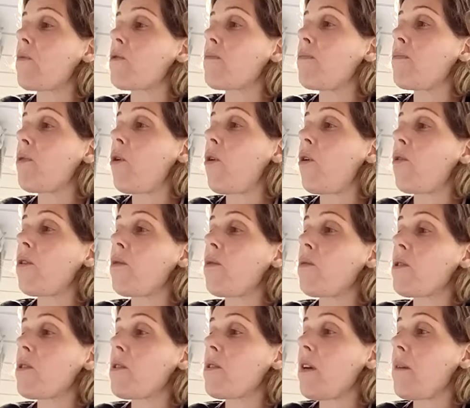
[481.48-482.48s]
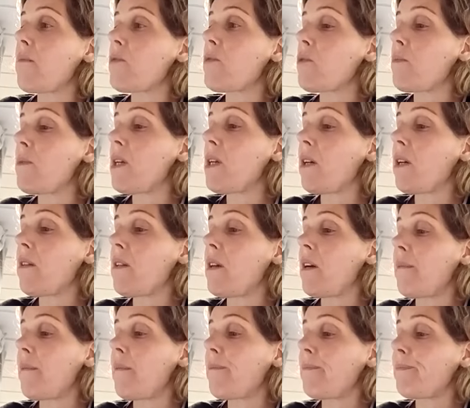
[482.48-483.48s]
was Paul that was speaking
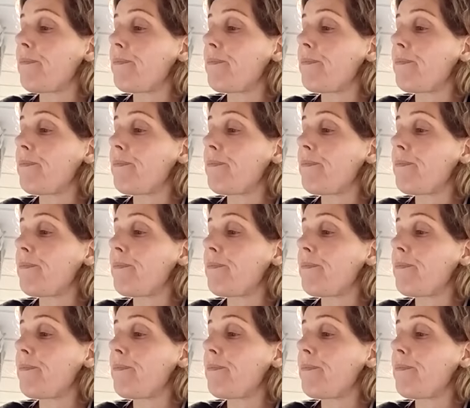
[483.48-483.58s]
there